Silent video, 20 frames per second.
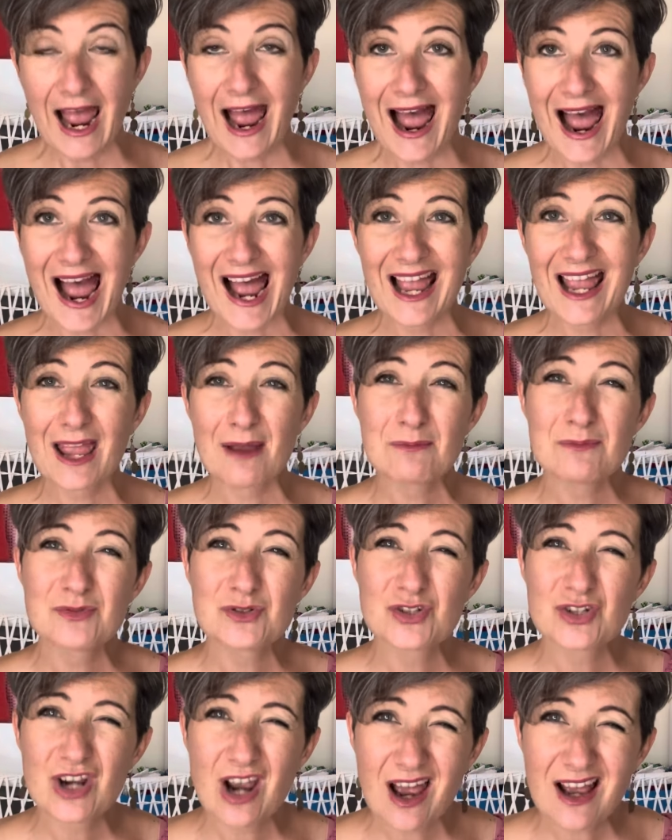I am
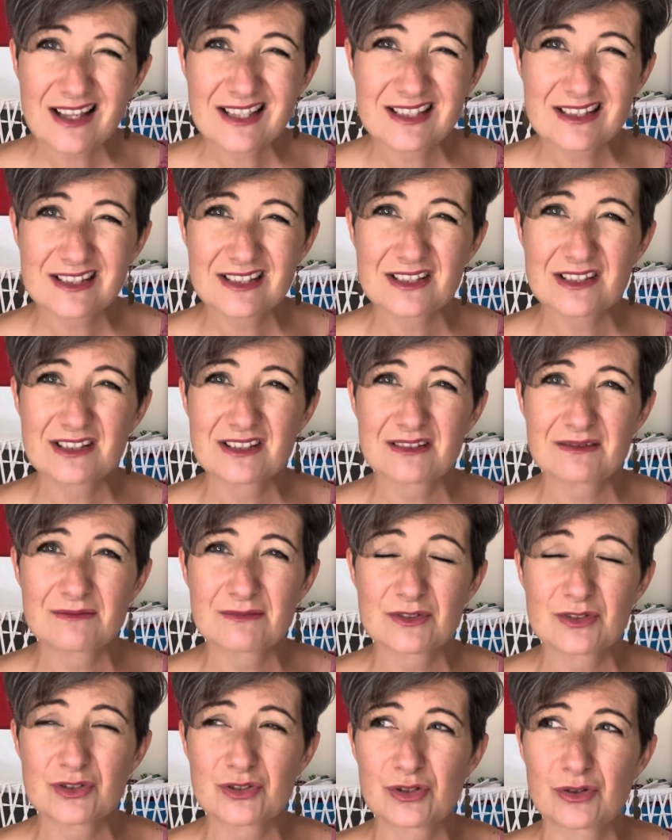just
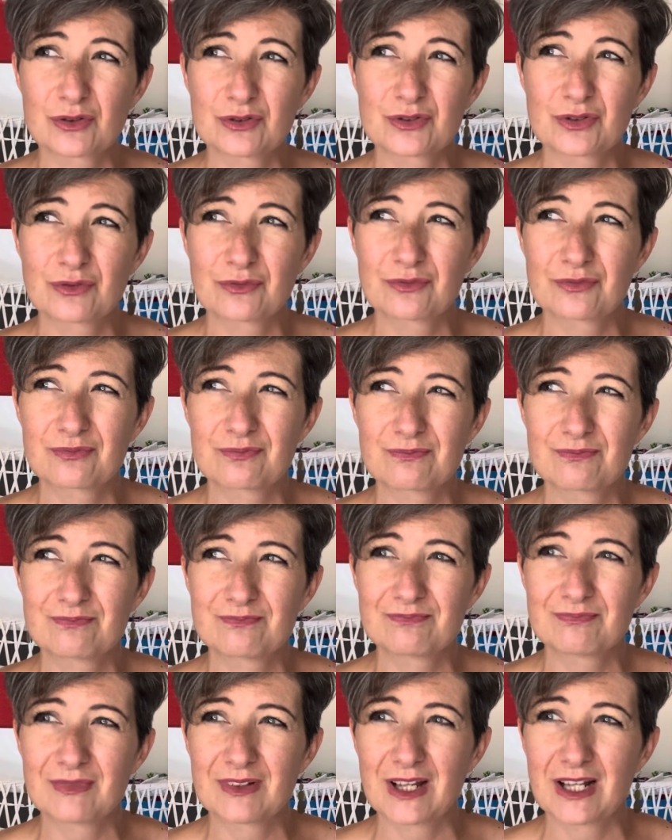sort of
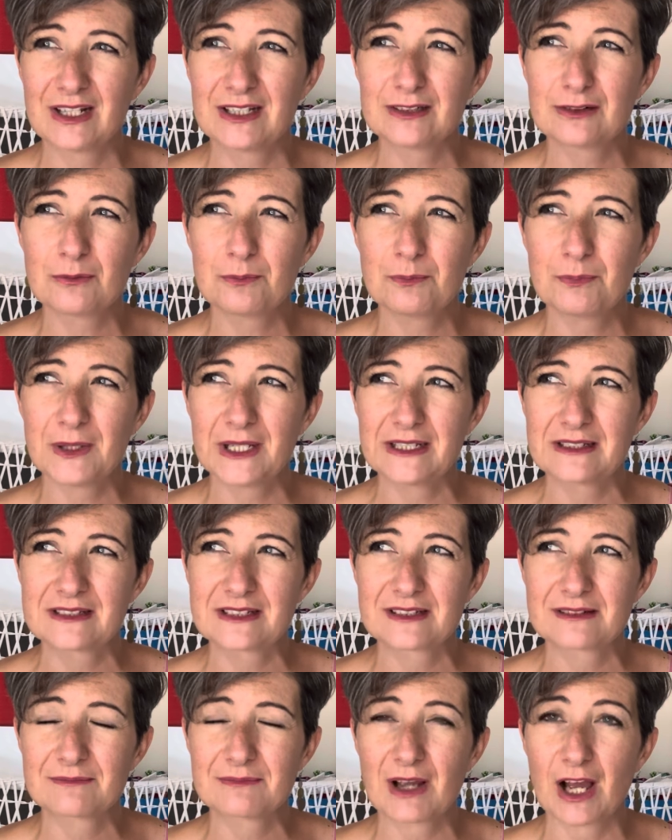a little
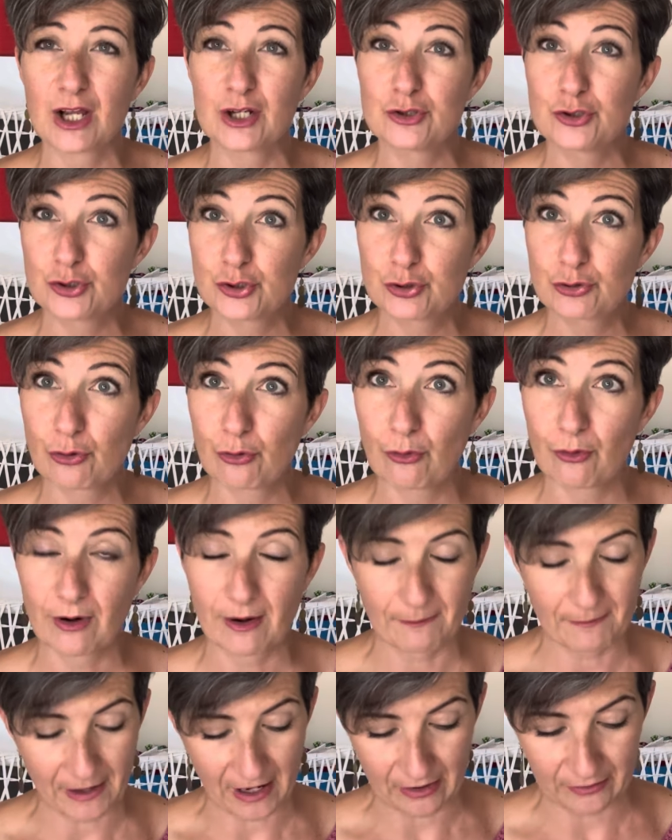bit unsure
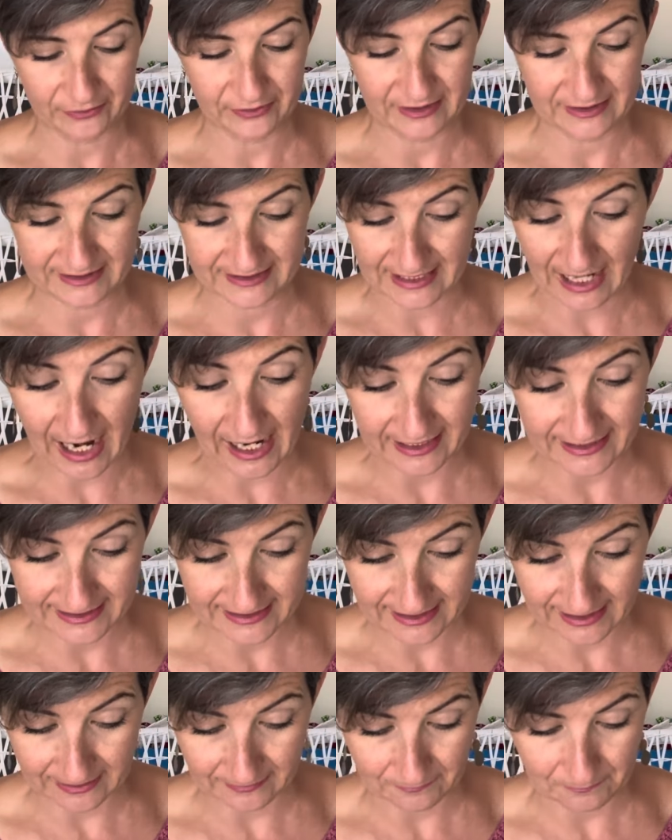about the
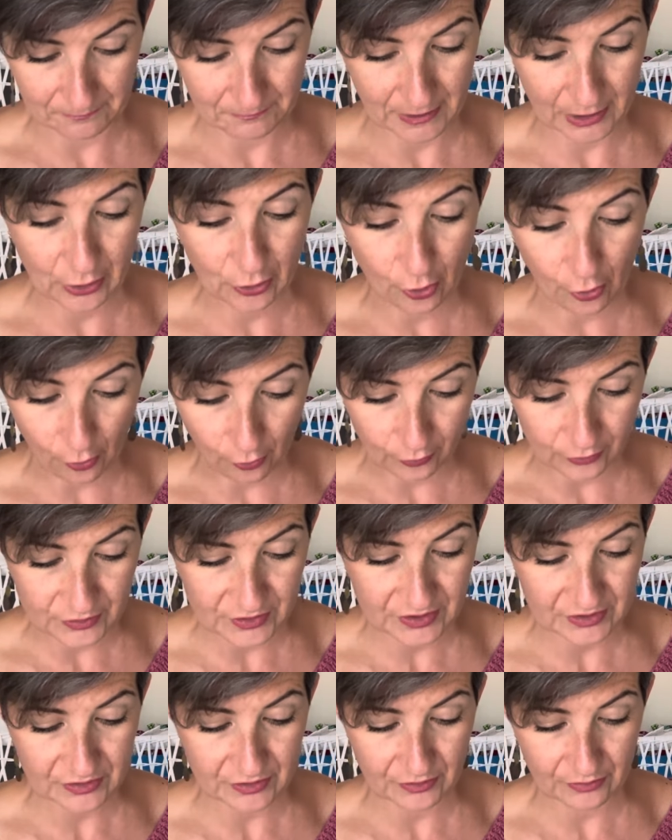sizing
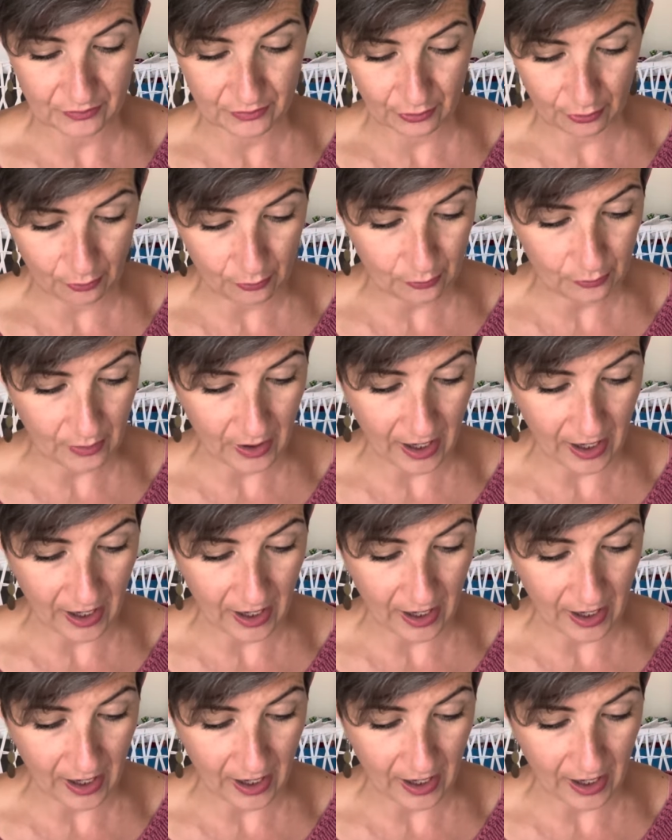because though